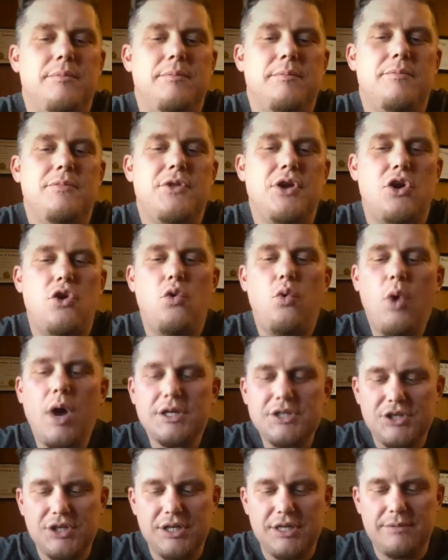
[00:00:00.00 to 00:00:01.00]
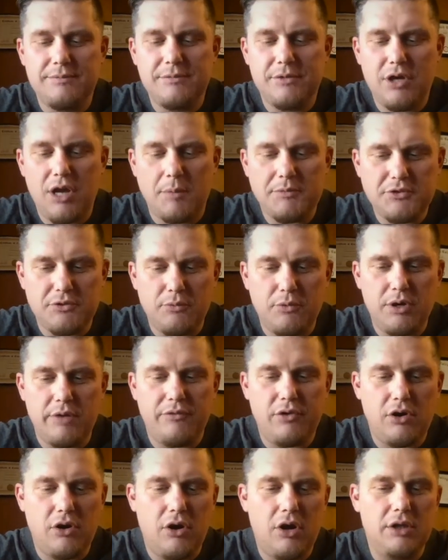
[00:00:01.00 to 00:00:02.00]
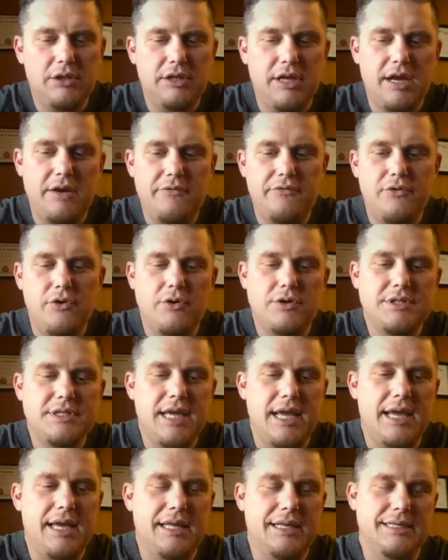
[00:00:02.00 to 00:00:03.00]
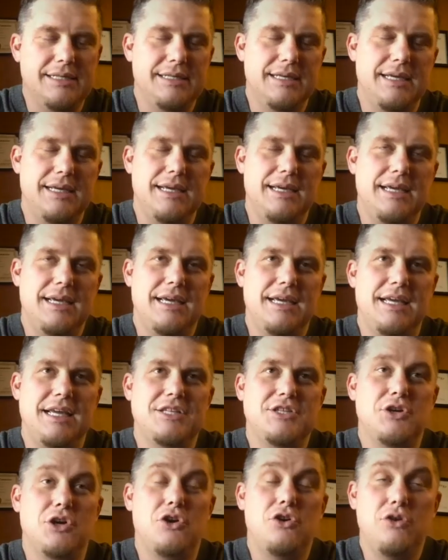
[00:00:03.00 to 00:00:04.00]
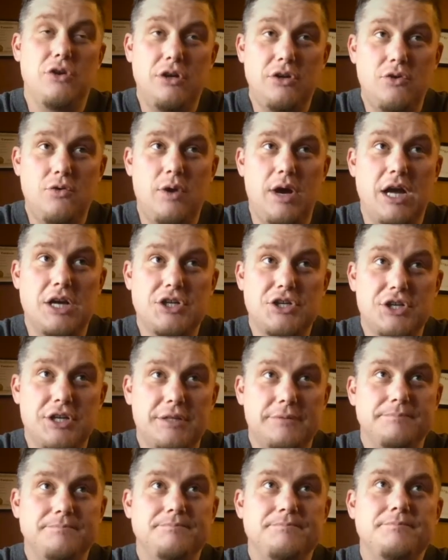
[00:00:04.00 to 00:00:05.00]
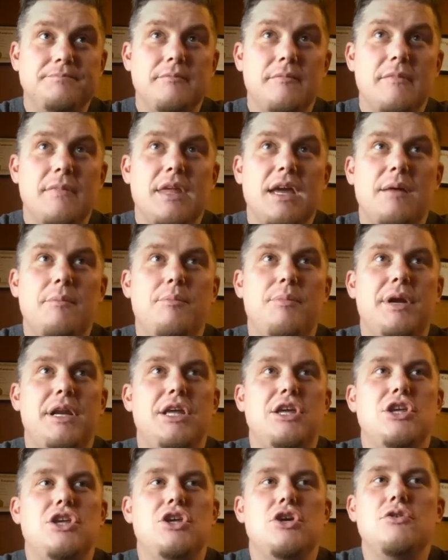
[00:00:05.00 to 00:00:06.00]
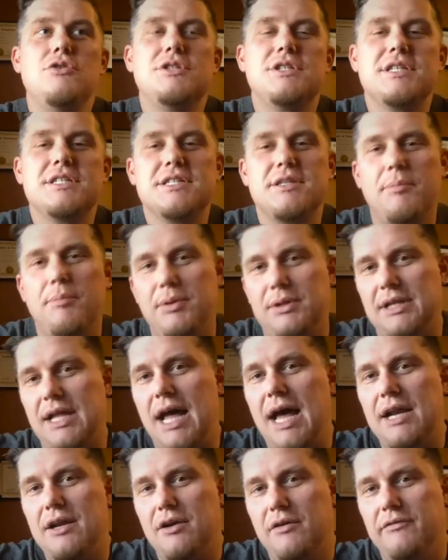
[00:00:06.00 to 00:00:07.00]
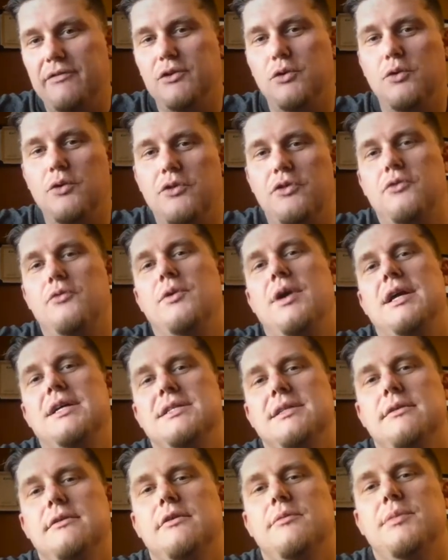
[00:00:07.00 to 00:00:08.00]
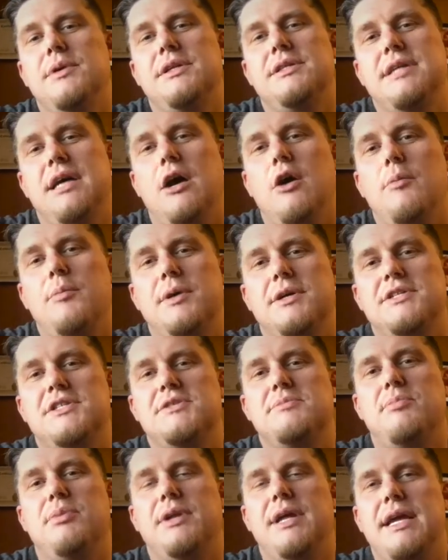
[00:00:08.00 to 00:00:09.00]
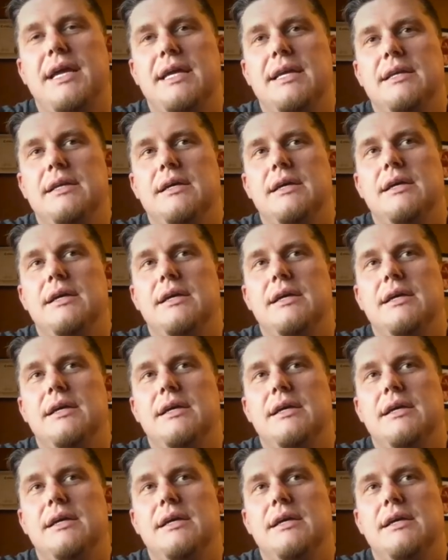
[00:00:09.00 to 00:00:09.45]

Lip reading: the question comes from one of our online folks, and it's a good question, but it uses the plot of Lord of the Rings a little bit to help explain